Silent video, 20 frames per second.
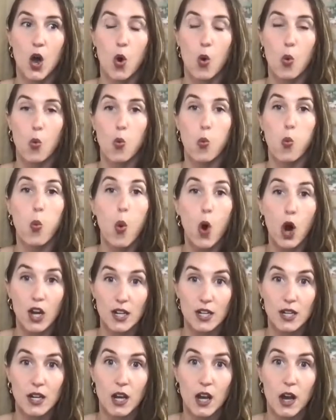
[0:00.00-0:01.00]

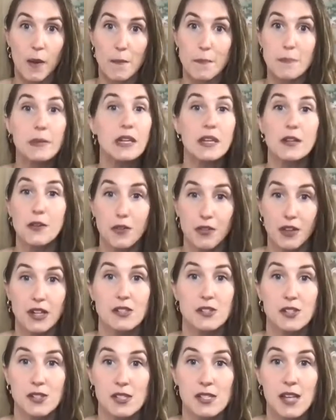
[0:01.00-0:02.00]
what a mean
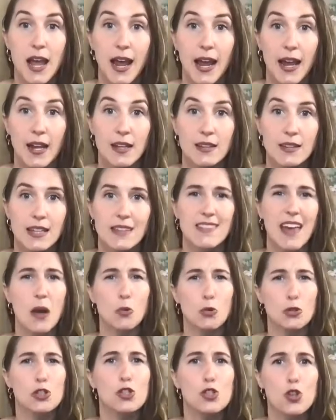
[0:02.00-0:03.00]
thing to say. Like,
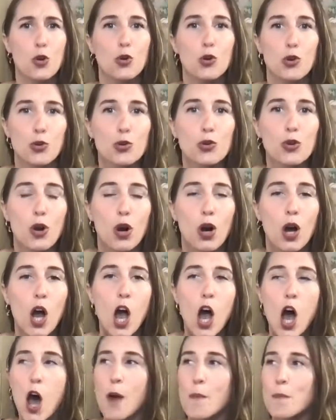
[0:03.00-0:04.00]
that was so cruel.
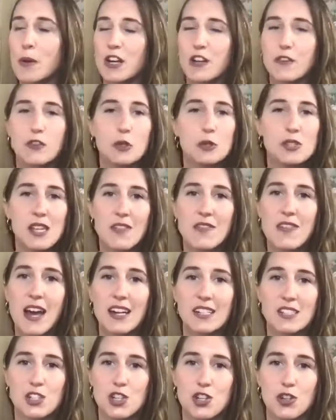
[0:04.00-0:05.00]
But if you said
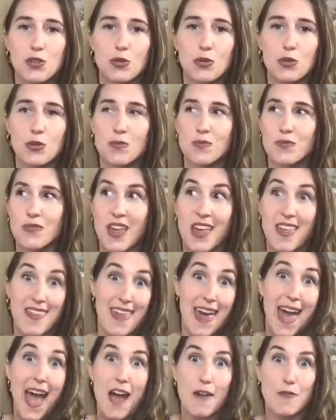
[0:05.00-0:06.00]
that to
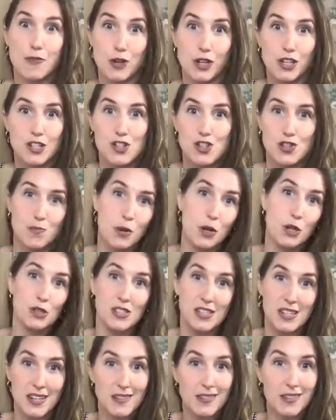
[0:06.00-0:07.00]
the average
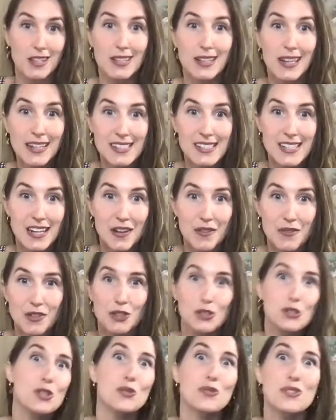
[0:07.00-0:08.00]
person in the collective,
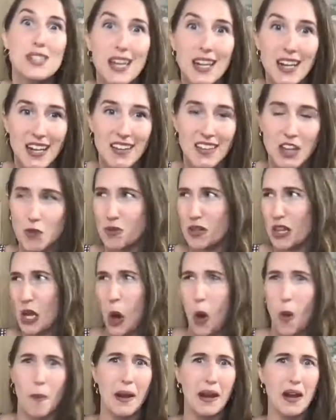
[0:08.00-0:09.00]
you're so skinny, they'd be like,
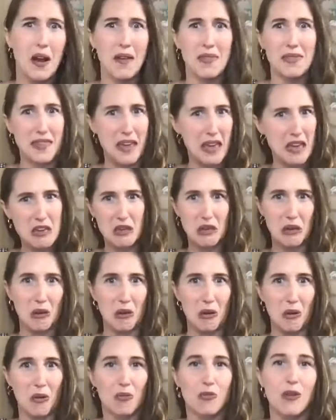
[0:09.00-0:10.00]
oh my God, thank
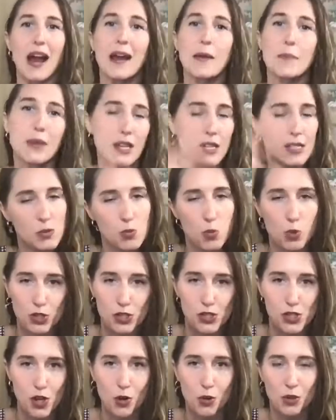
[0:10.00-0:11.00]
you. Right. Because we're
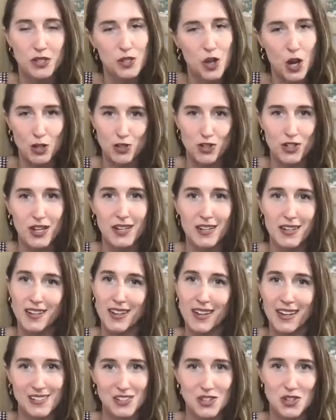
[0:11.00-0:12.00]
so indoctrinated
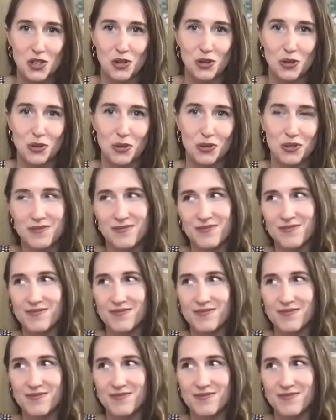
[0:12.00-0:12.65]
into,